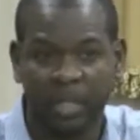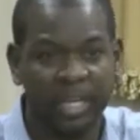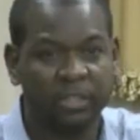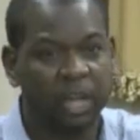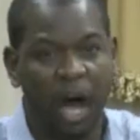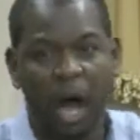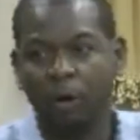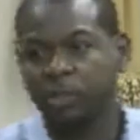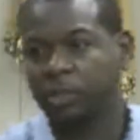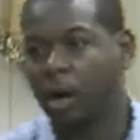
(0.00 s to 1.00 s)
It's
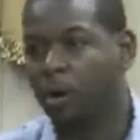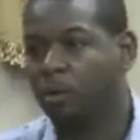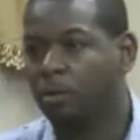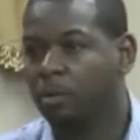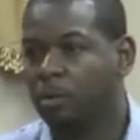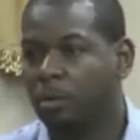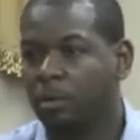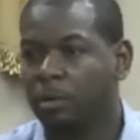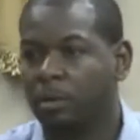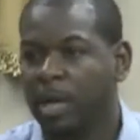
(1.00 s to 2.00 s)
also,
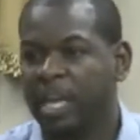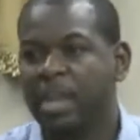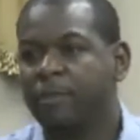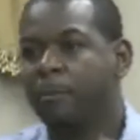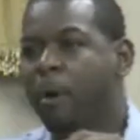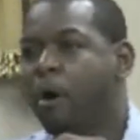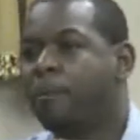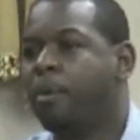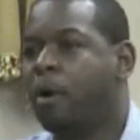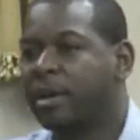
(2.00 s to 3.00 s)
and even more
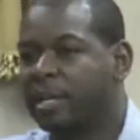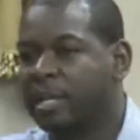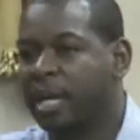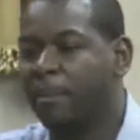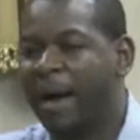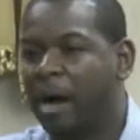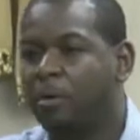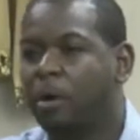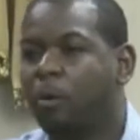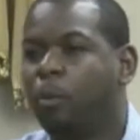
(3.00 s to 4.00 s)
importantly, about
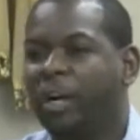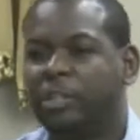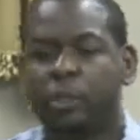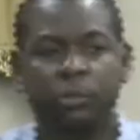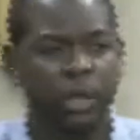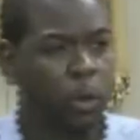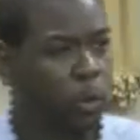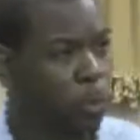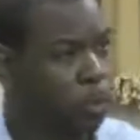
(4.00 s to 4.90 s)
what you do.